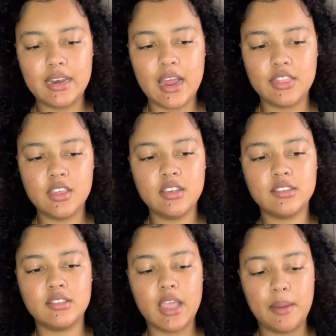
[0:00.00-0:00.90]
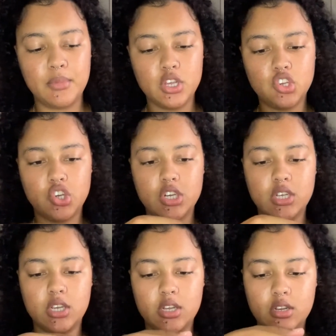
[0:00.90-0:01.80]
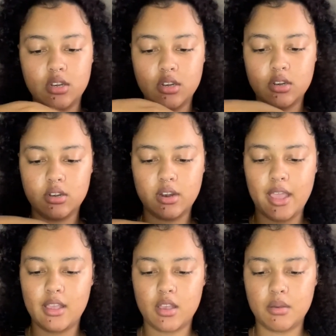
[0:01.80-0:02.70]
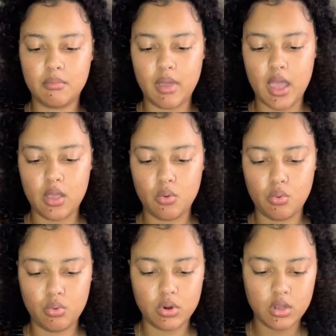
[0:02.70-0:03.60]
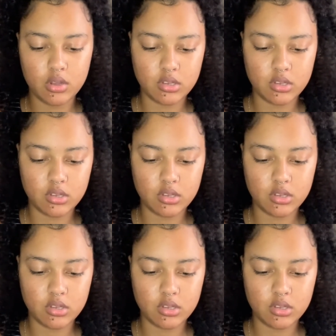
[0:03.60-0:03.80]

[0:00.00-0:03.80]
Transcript: nothing is damaged in like my order,